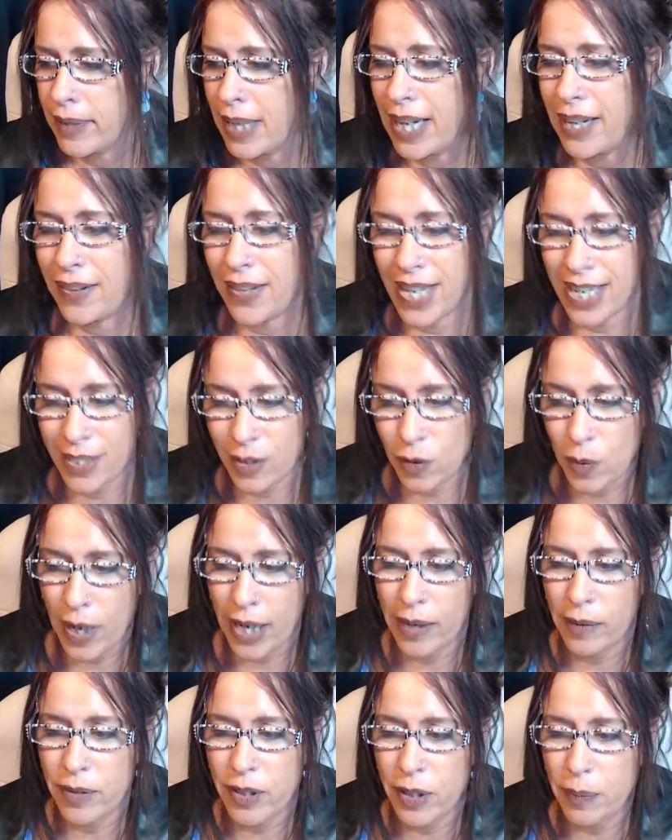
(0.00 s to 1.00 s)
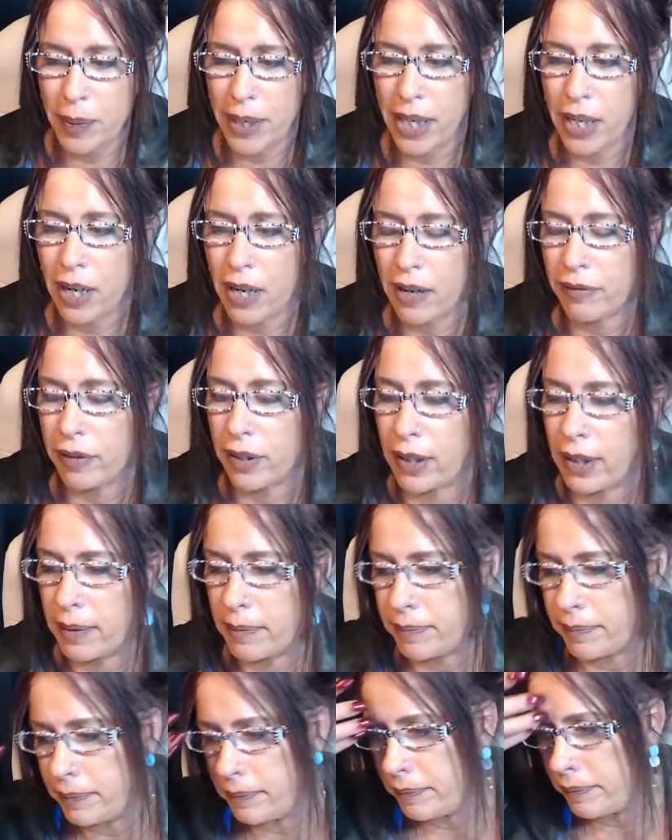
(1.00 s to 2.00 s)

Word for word: And that's why it was a big cover up.